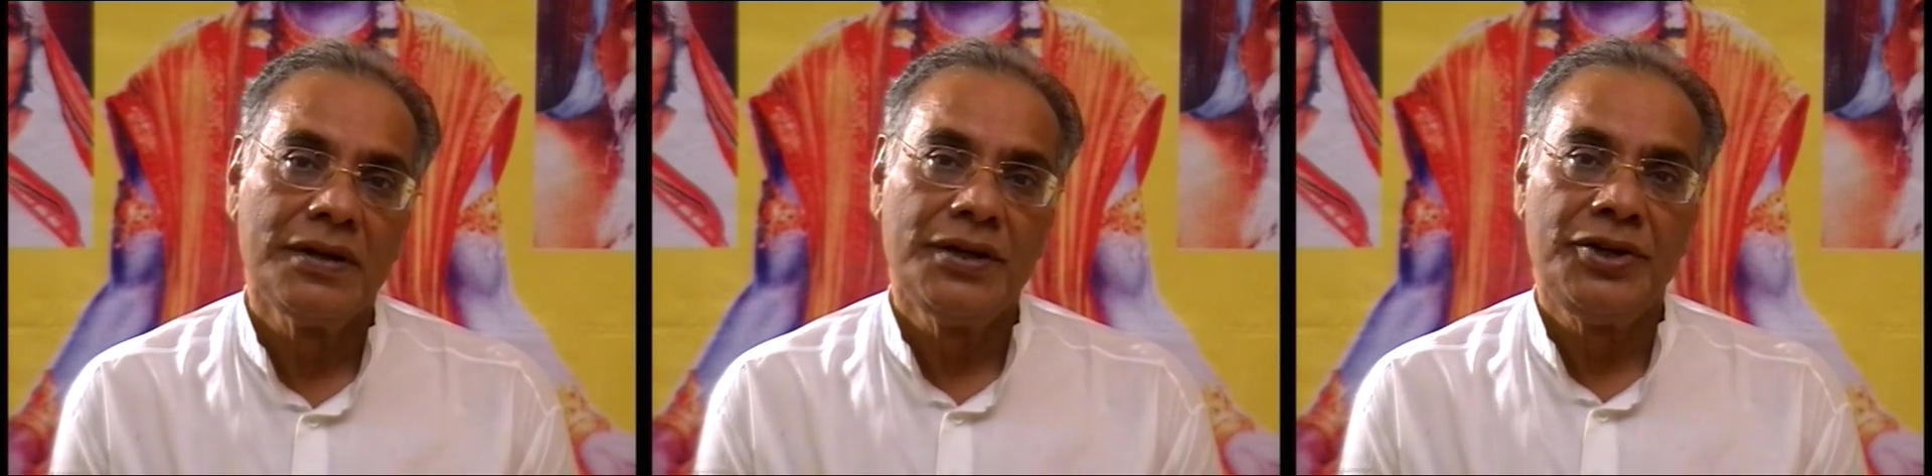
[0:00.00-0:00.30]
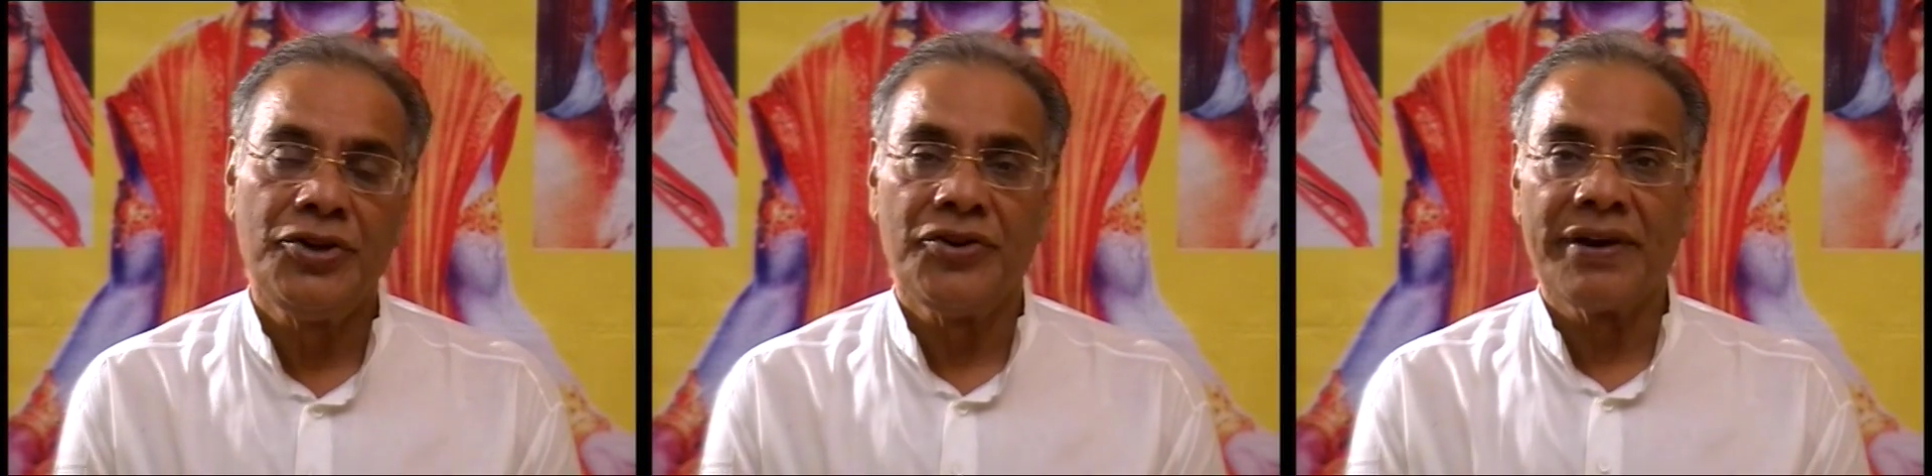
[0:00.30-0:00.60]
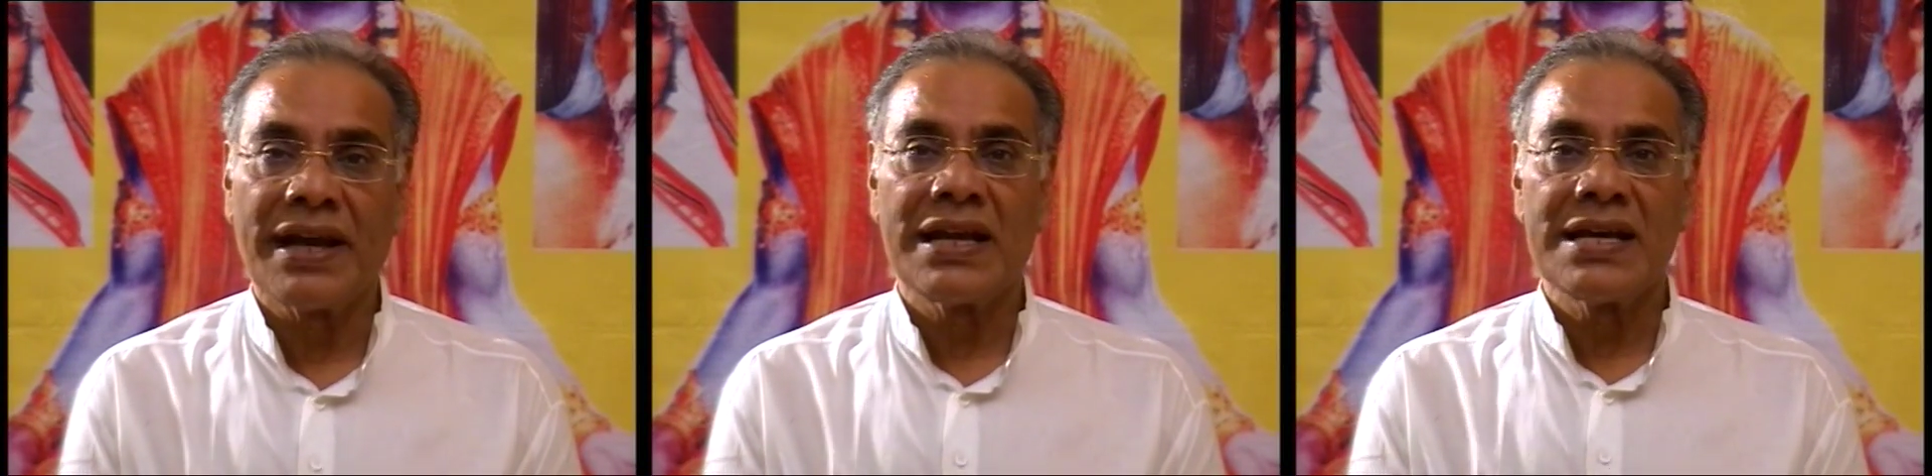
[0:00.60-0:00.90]
to
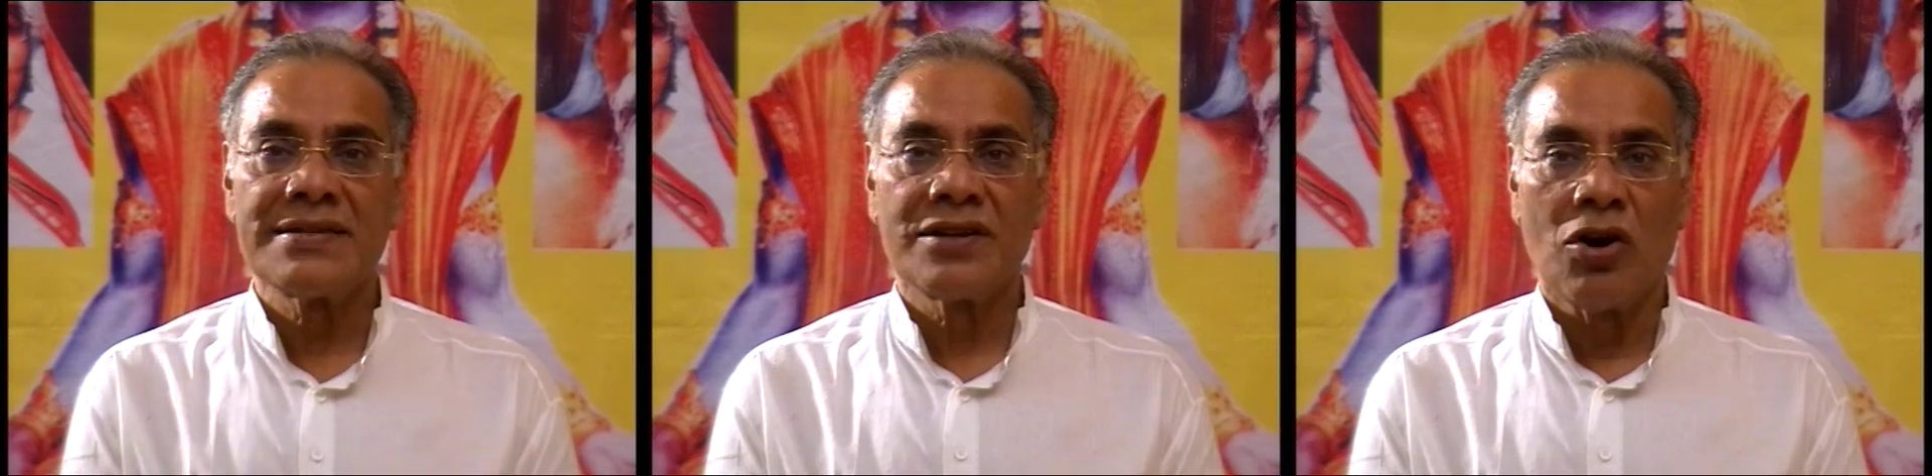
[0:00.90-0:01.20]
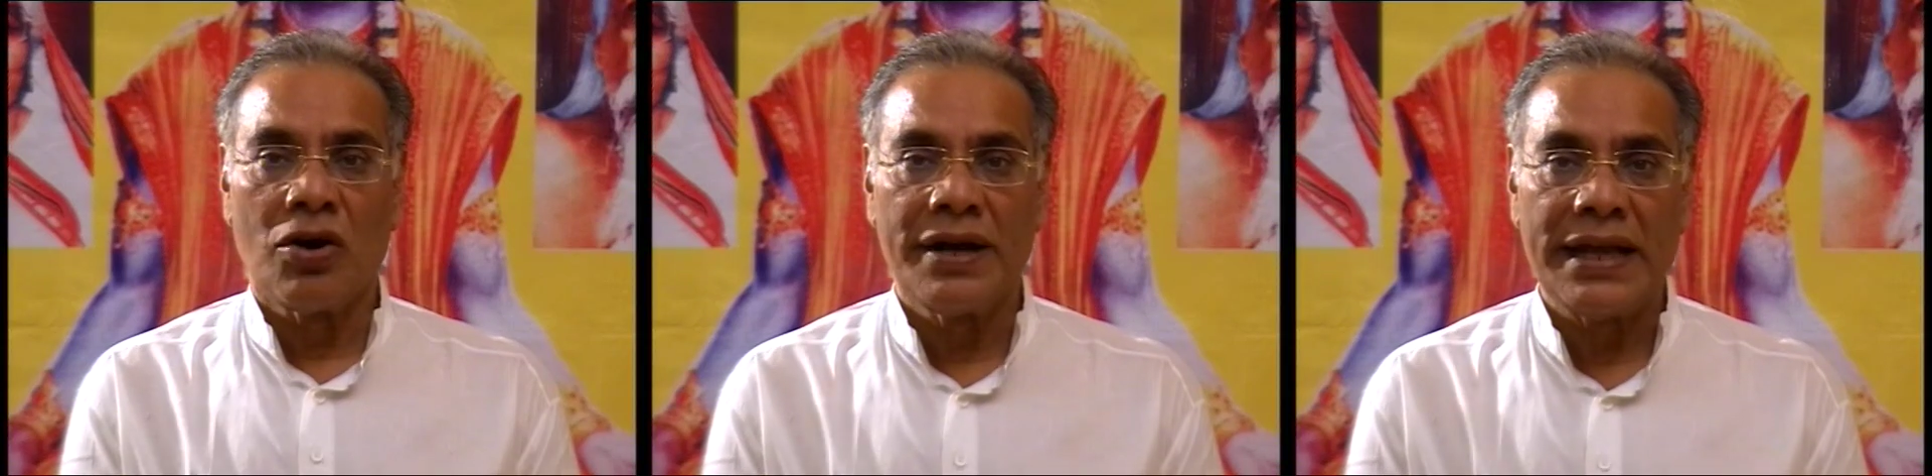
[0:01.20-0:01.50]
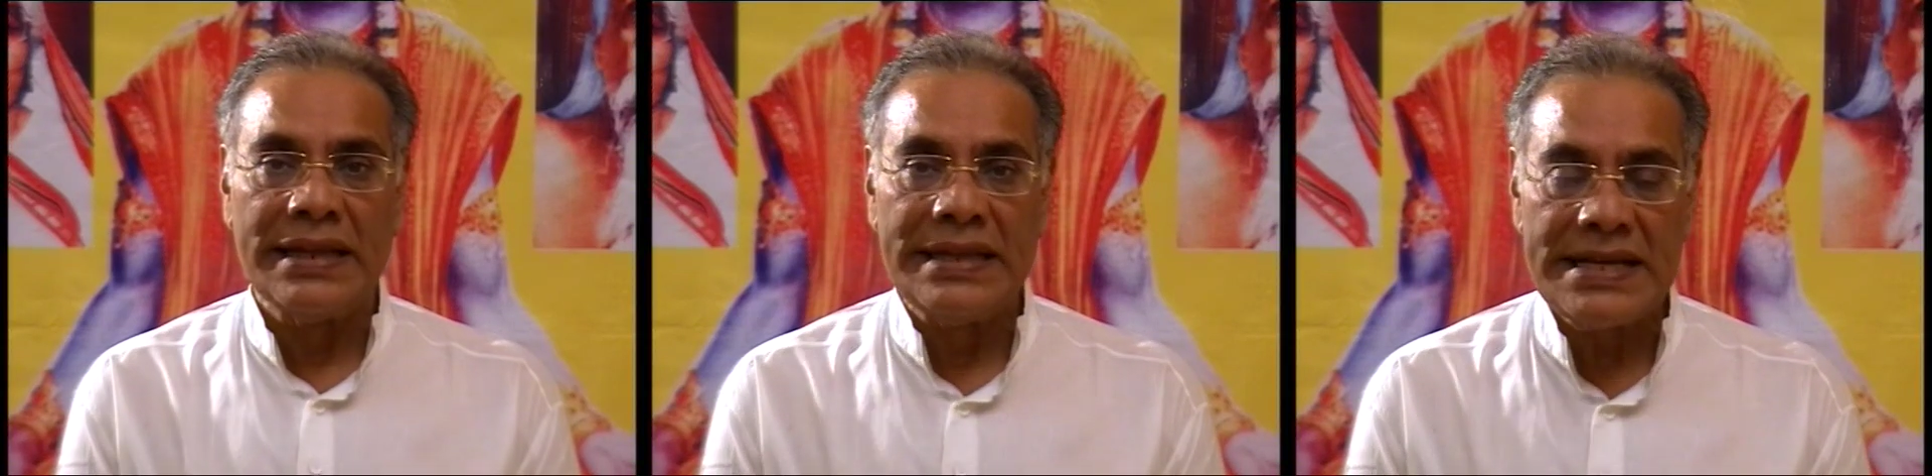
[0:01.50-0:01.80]
realize God
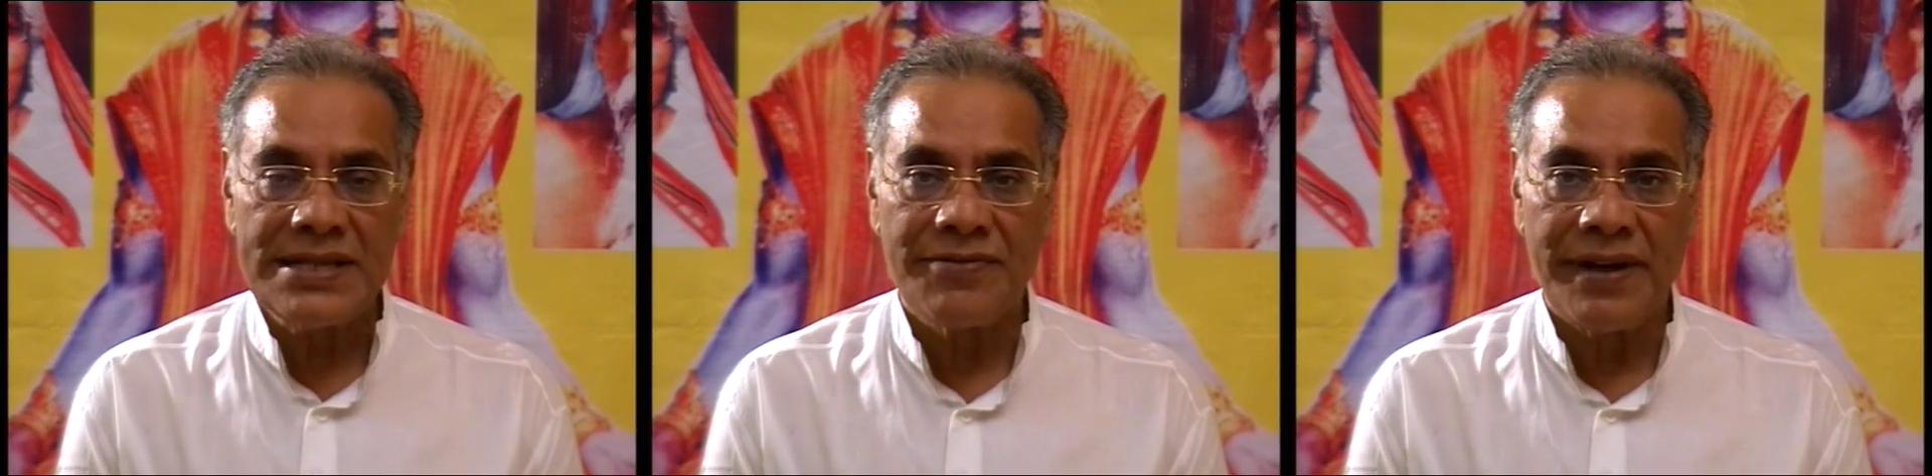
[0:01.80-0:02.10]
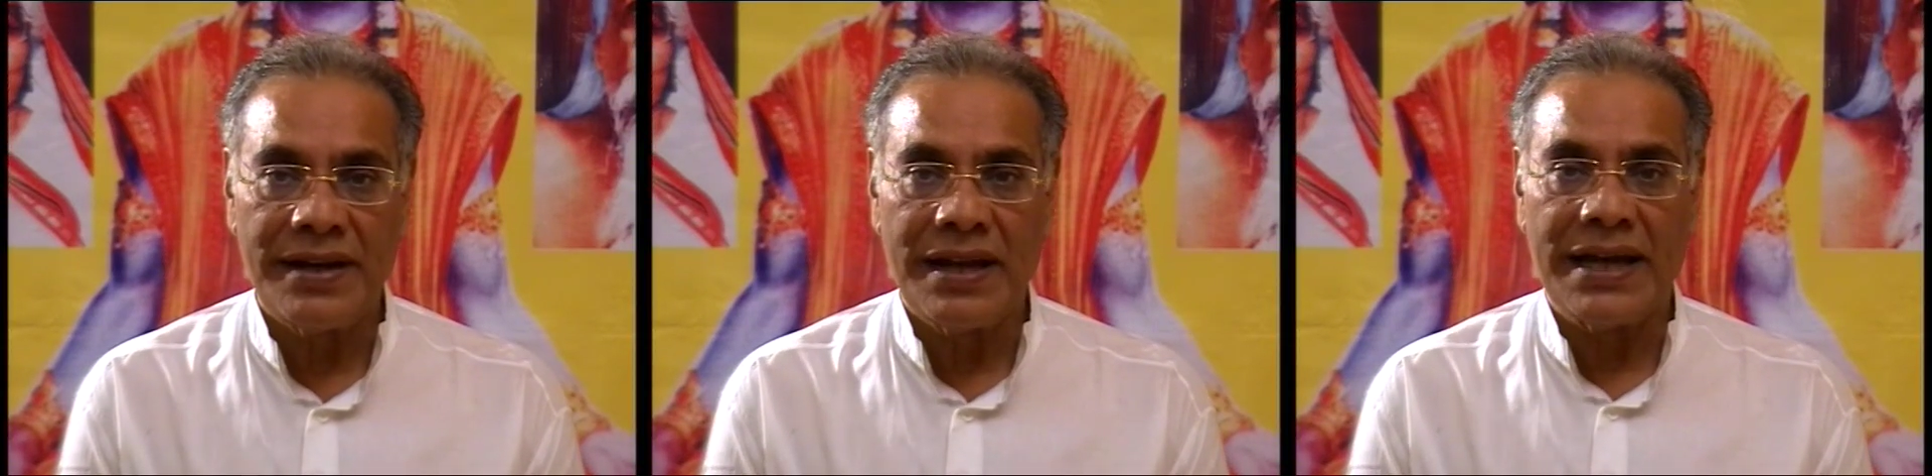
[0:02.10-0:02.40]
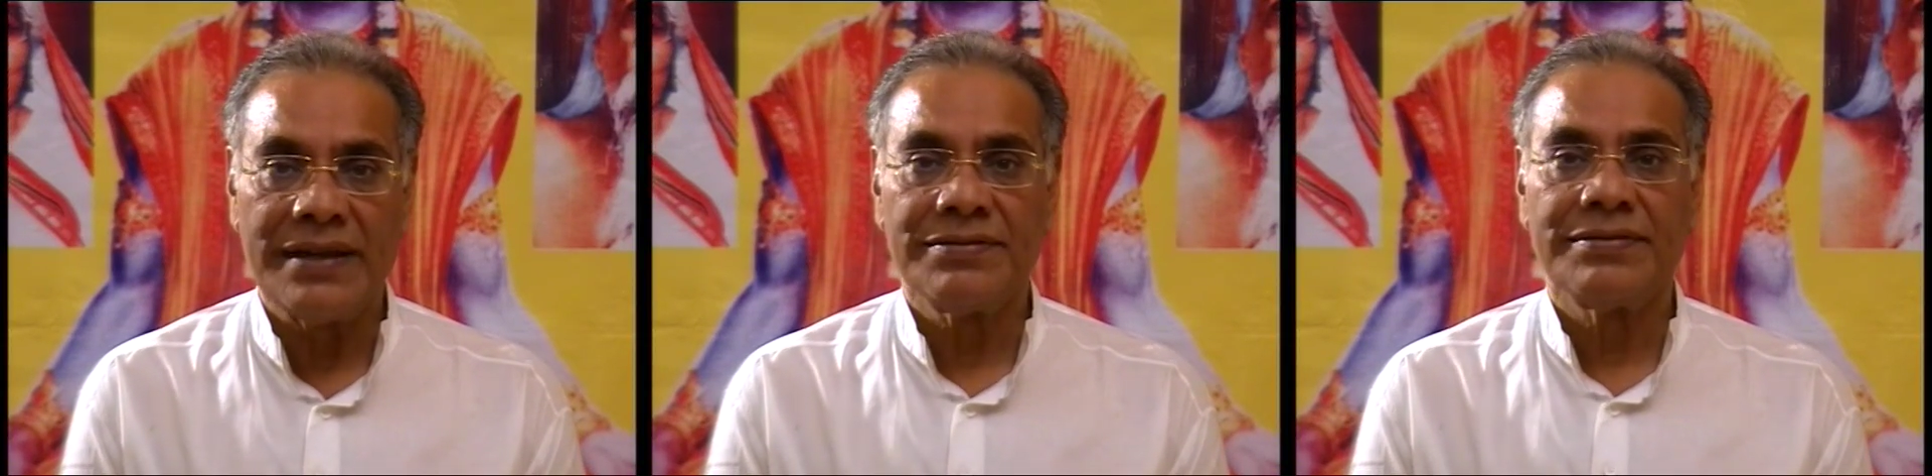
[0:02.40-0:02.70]
in this very
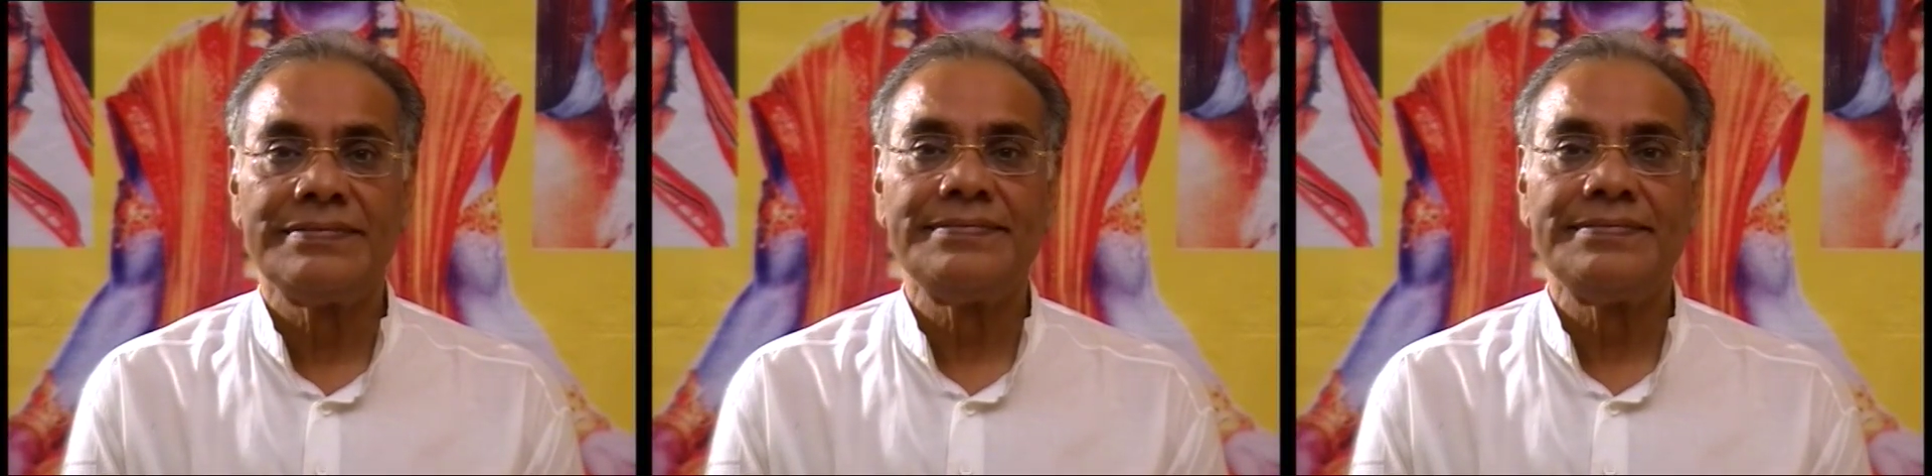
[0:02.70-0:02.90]
life.